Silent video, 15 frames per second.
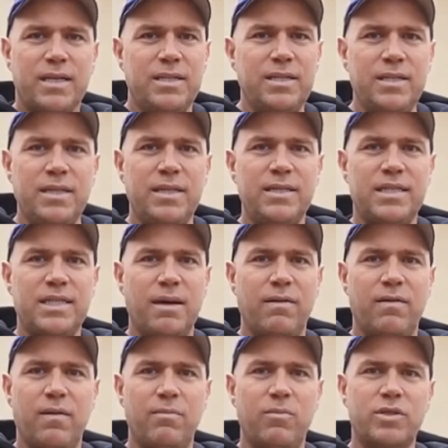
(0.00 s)
and
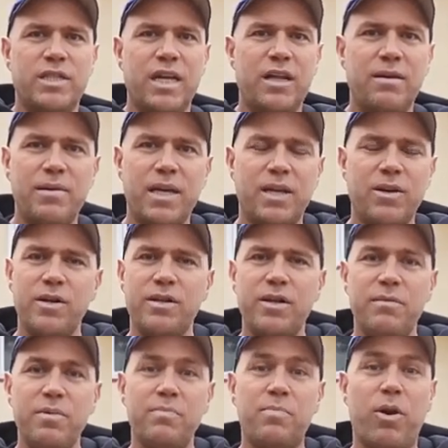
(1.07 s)
some of them were telling me they could only
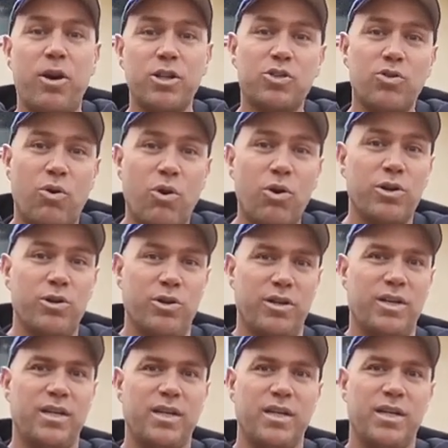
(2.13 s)
give me partial order.
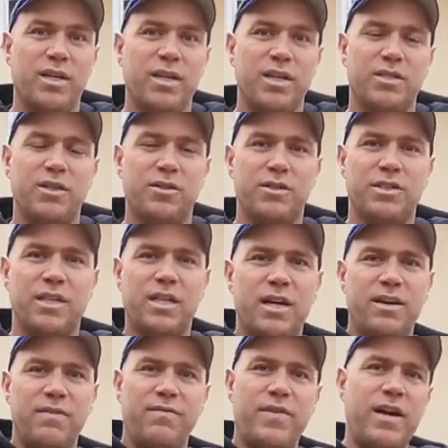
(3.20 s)
So there's a
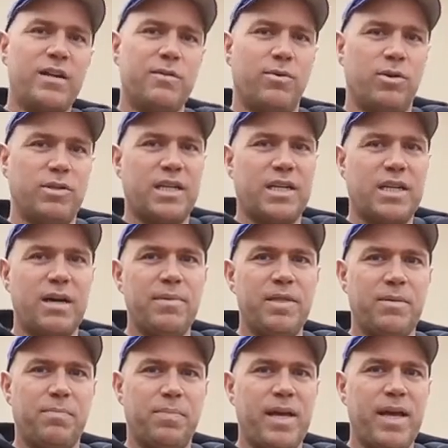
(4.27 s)
lot of variables that come
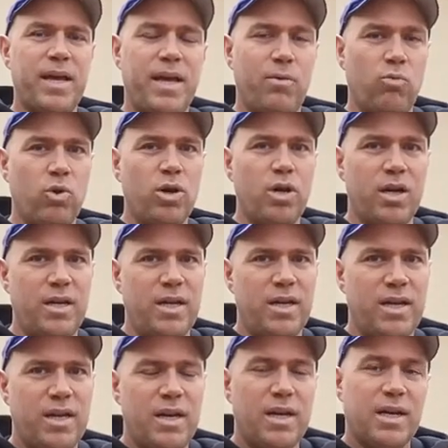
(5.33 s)
into play, and wood,
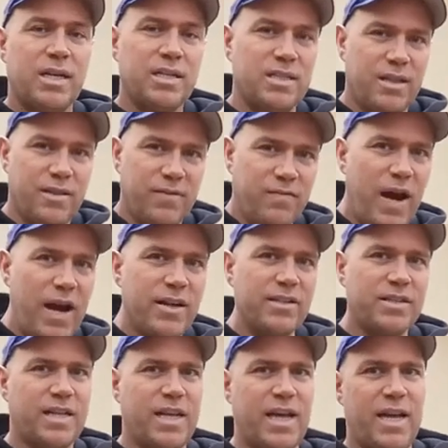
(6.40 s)
because of the
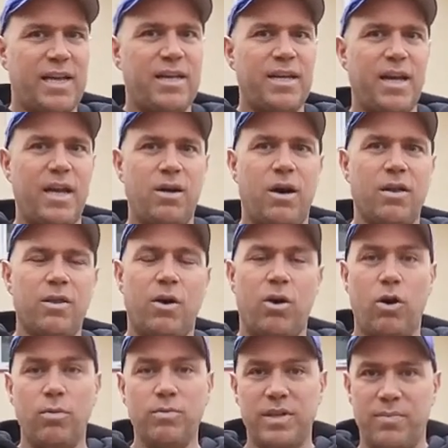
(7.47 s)
fires again and all the
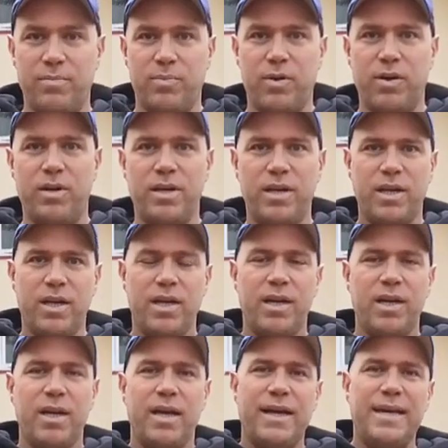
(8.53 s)
homes that burned,
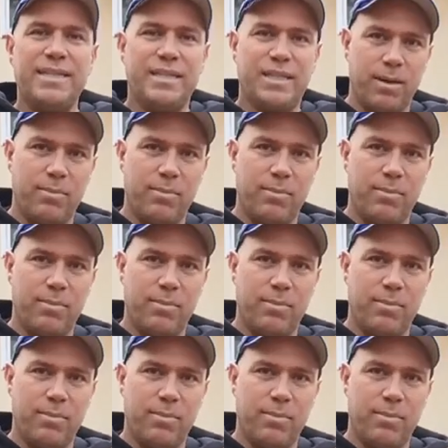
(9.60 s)
it